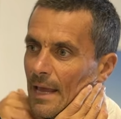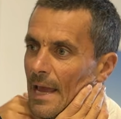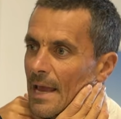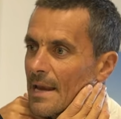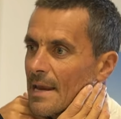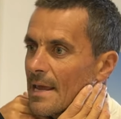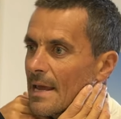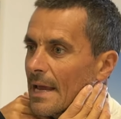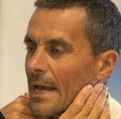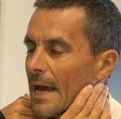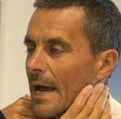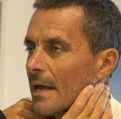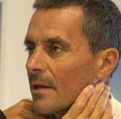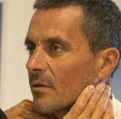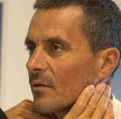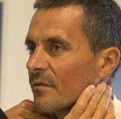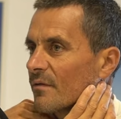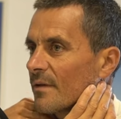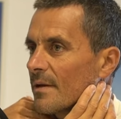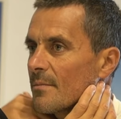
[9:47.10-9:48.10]
any kind
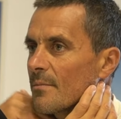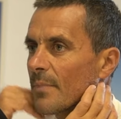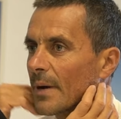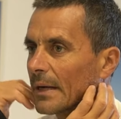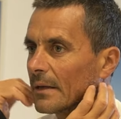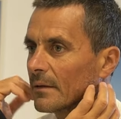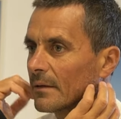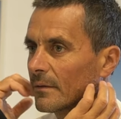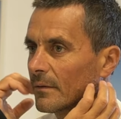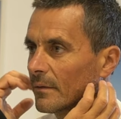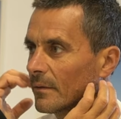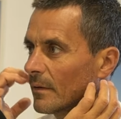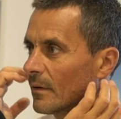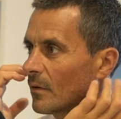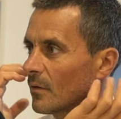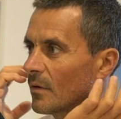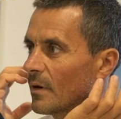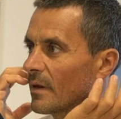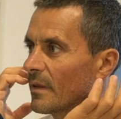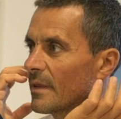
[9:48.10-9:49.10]
of impact
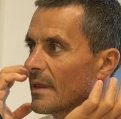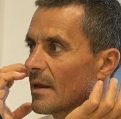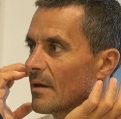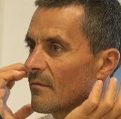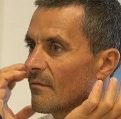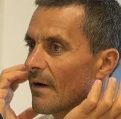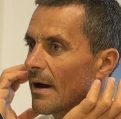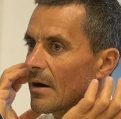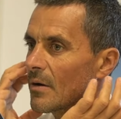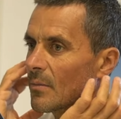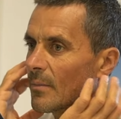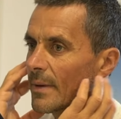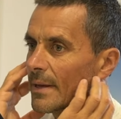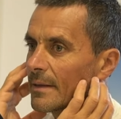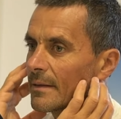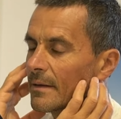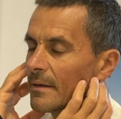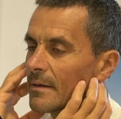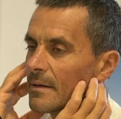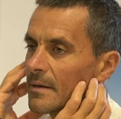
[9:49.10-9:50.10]
on the
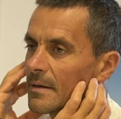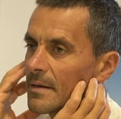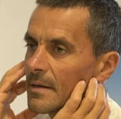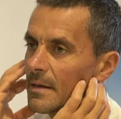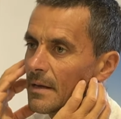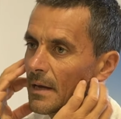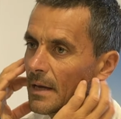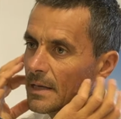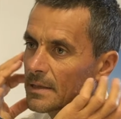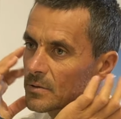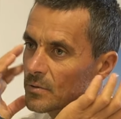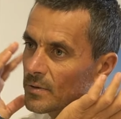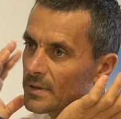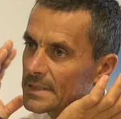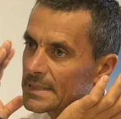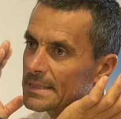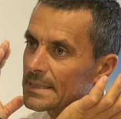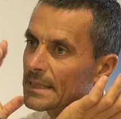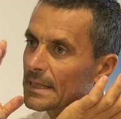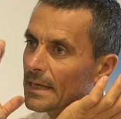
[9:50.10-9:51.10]
environment is
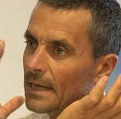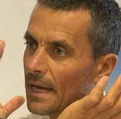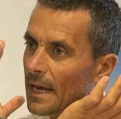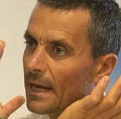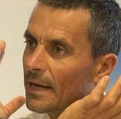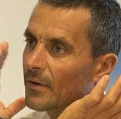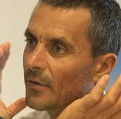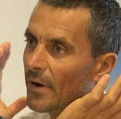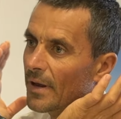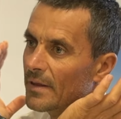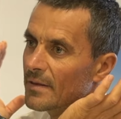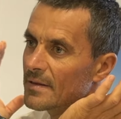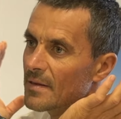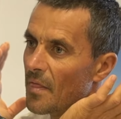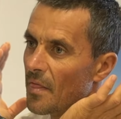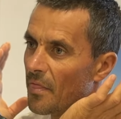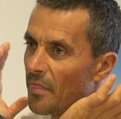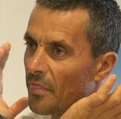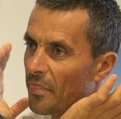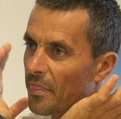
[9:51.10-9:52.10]
doing a great
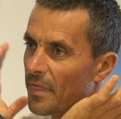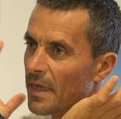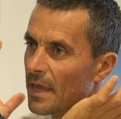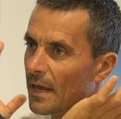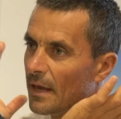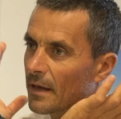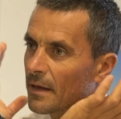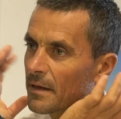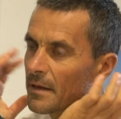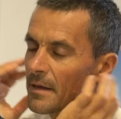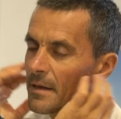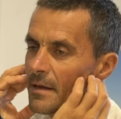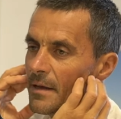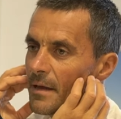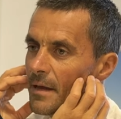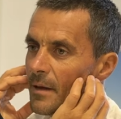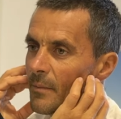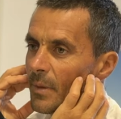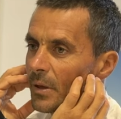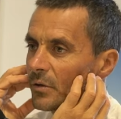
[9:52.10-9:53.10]
thing.
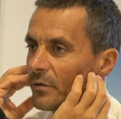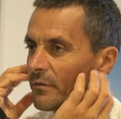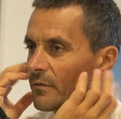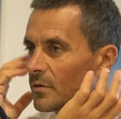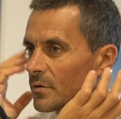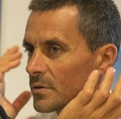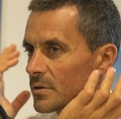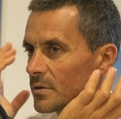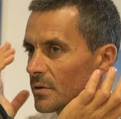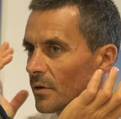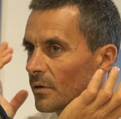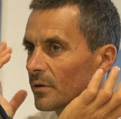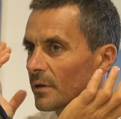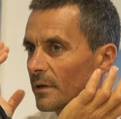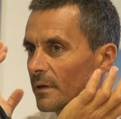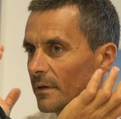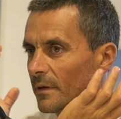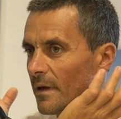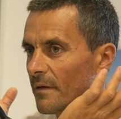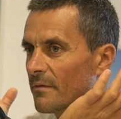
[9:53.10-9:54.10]
But of course, not
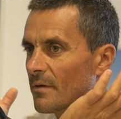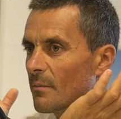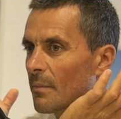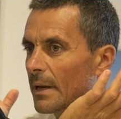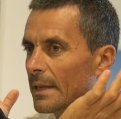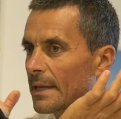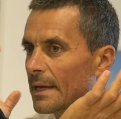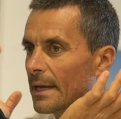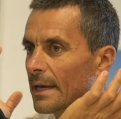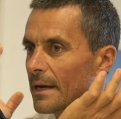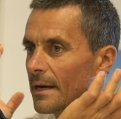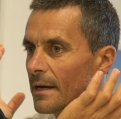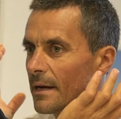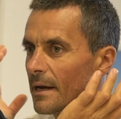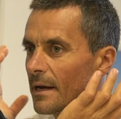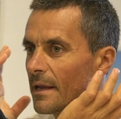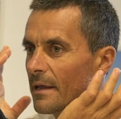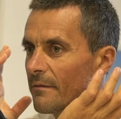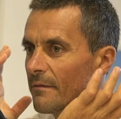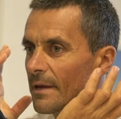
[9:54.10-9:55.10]
everybody
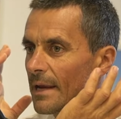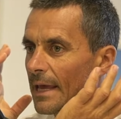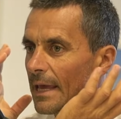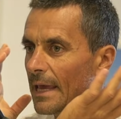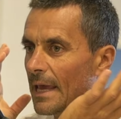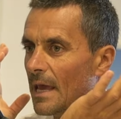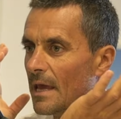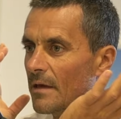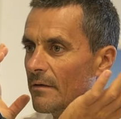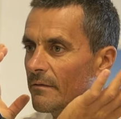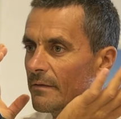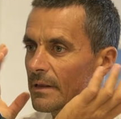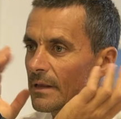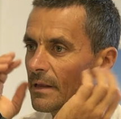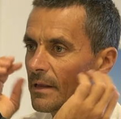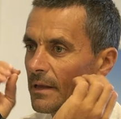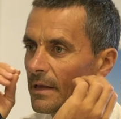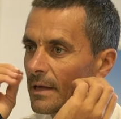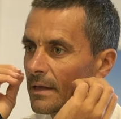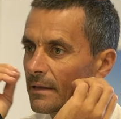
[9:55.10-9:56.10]
can live in a cave
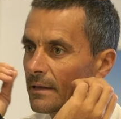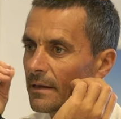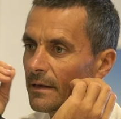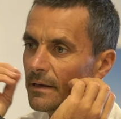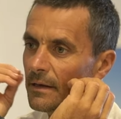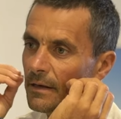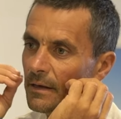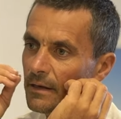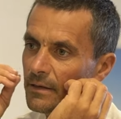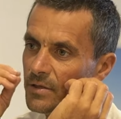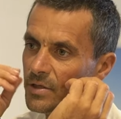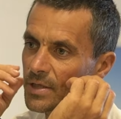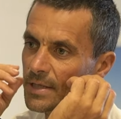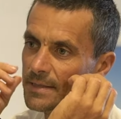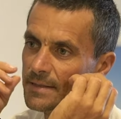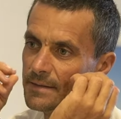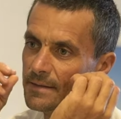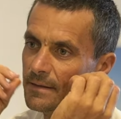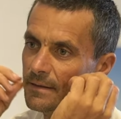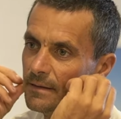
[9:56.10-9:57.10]
and eating
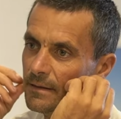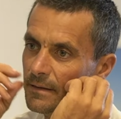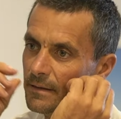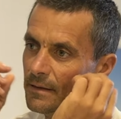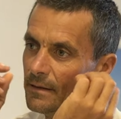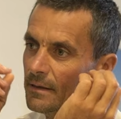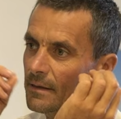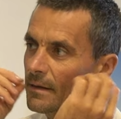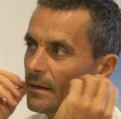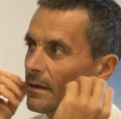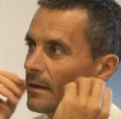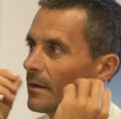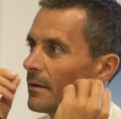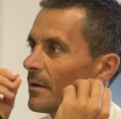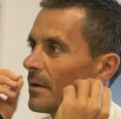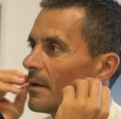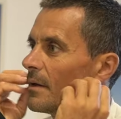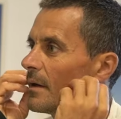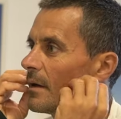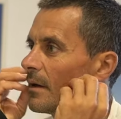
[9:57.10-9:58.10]
just uh,
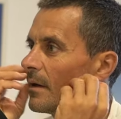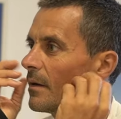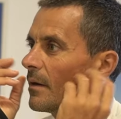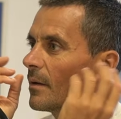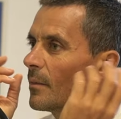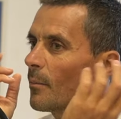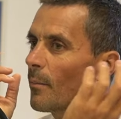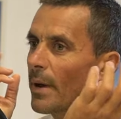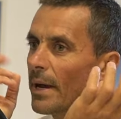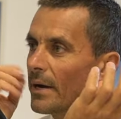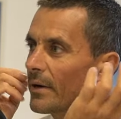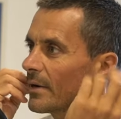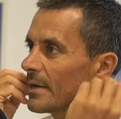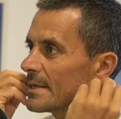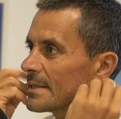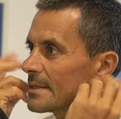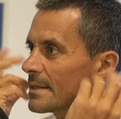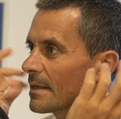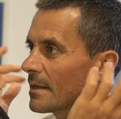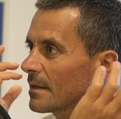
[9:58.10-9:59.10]
uh,
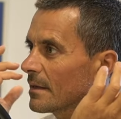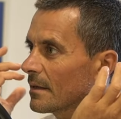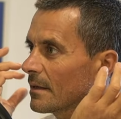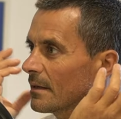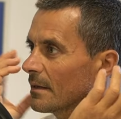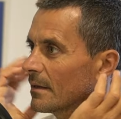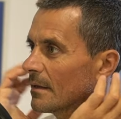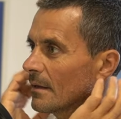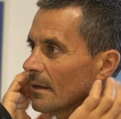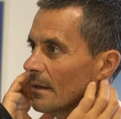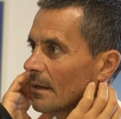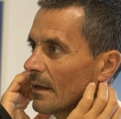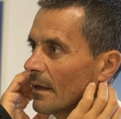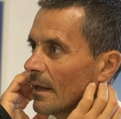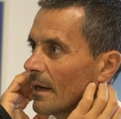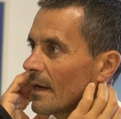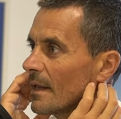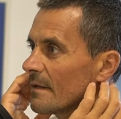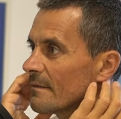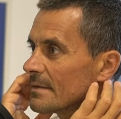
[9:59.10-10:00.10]
berries and uh,
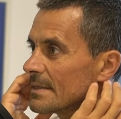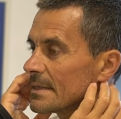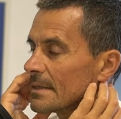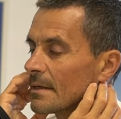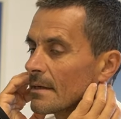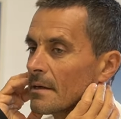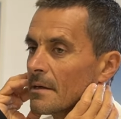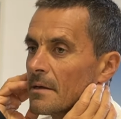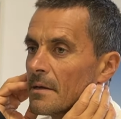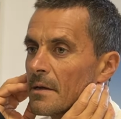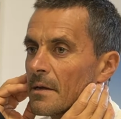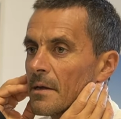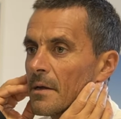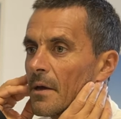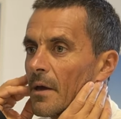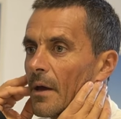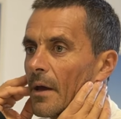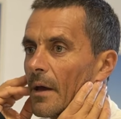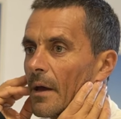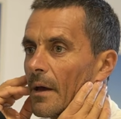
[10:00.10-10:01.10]
leaves.
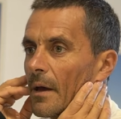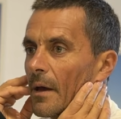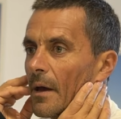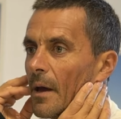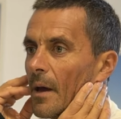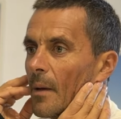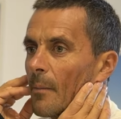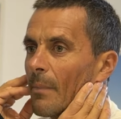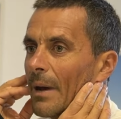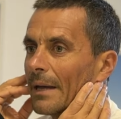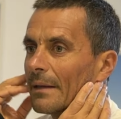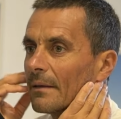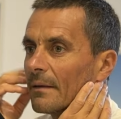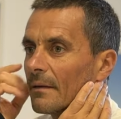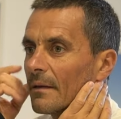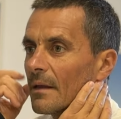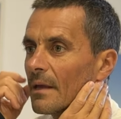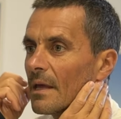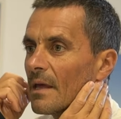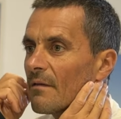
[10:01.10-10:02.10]
Uh, but
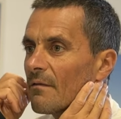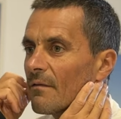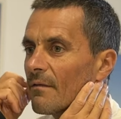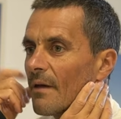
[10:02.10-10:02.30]
if